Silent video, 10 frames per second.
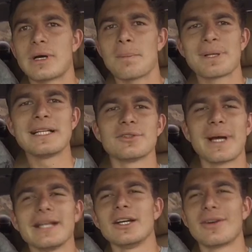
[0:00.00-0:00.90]
I'm playing the
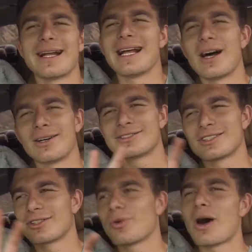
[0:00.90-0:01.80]
radio right now,
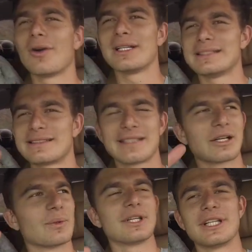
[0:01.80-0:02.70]
so the quality is
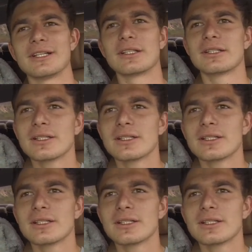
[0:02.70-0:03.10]
like weird here.